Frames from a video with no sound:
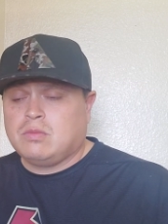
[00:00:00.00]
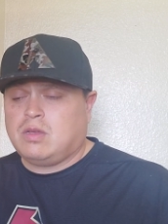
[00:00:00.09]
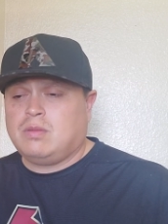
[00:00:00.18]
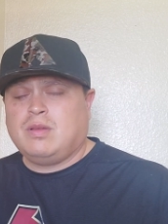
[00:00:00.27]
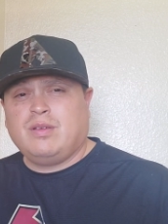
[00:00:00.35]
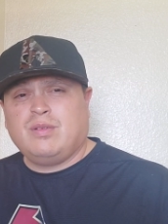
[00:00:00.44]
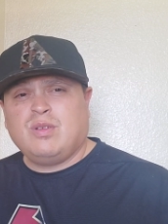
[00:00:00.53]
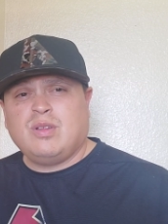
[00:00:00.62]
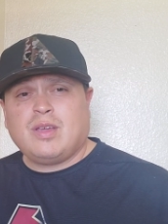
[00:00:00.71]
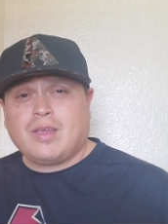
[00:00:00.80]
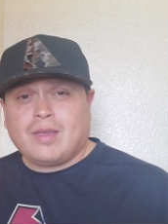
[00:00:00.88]
I'm like,
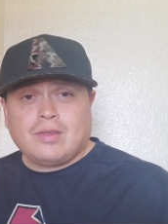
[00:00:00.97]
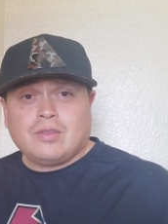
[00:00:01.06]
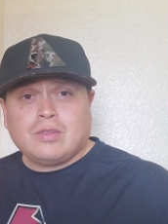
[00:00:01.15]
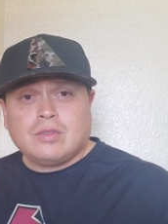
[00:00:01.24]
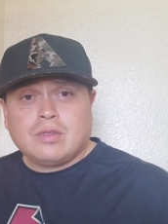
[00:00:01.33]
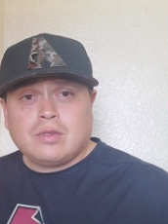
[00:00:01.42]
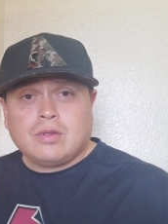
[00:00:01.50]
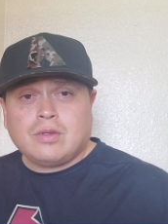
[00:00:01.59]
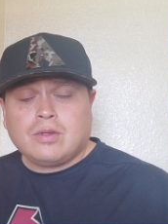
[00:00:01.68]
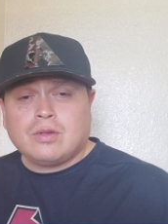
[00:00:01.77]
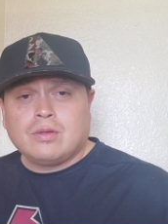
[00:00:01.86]
really? I can't just sit
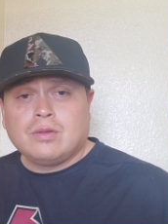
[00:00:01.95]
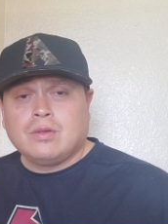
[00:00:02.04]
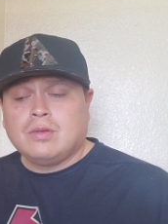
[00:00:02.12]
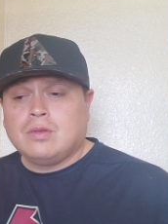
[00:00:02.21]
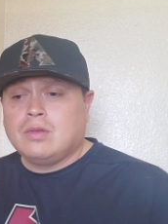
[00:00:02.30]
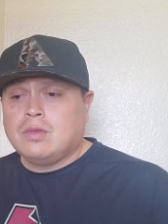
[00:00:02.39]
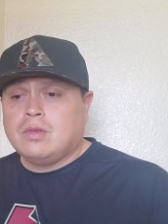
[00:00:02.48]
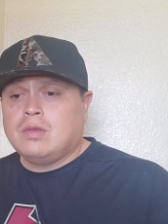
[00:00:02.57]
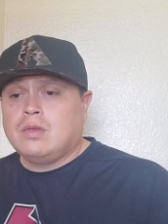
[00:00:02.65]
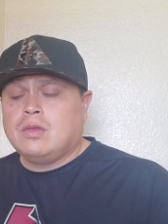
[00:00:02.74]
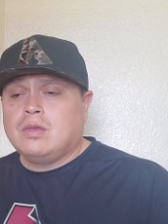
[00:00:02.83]
in there.
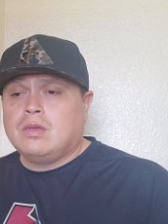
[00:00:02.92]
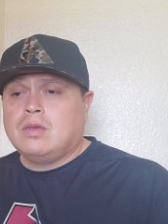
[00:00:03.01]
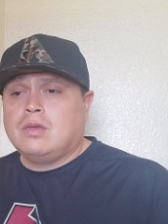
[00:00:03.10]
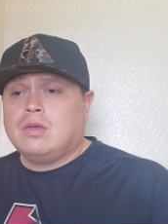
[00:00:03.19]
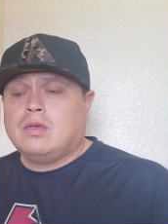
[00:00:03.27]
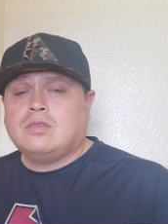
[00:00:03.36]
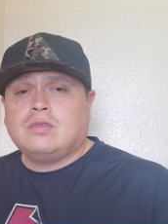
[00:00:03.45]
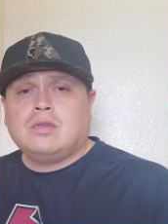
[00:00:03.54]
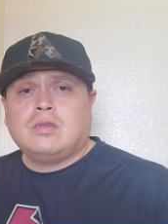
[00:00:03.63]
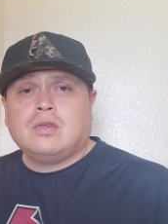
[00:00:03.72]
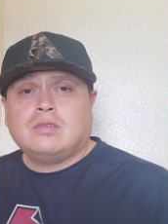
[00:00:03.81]
I
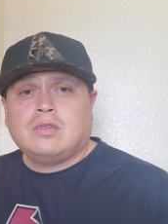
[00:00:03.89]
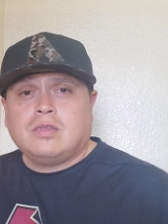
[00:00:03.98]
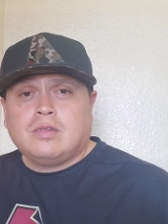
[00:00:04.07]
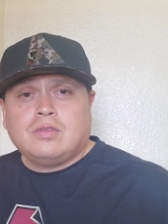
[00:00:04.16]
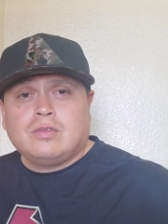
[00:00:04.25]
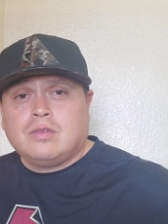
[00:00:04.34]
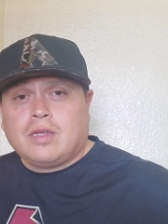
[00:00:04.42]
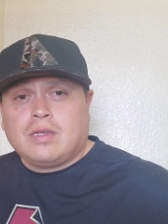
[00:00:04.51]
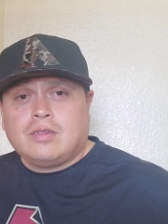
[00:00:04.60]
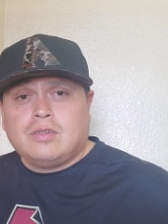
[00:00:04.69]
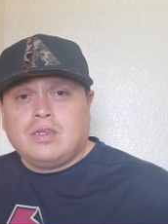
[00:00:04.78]
said, there's
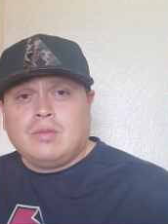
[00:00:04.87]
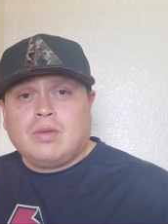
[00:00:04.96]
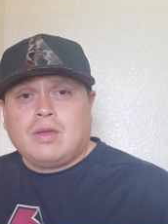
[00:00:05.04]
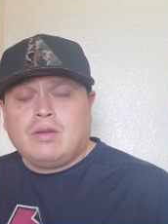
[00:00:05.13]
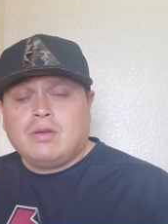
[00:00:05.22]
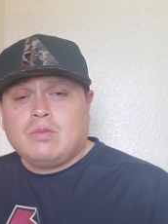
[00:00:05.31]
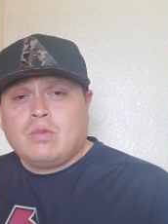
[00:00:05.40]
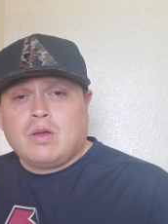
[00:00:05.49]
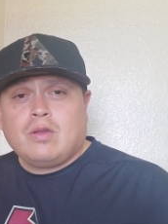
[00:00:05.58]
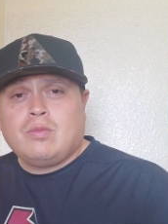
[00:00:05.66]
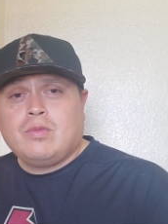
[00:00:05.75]
like a Jeep out here
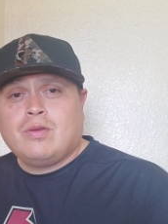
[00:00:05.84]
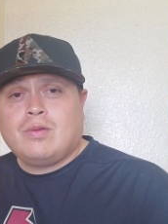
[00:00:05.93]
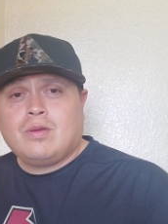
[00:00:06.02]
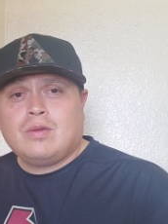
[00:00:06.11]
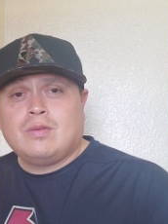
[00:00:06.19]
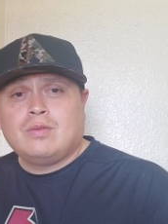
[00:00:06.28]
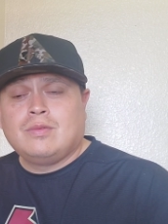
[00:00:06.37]
following me around.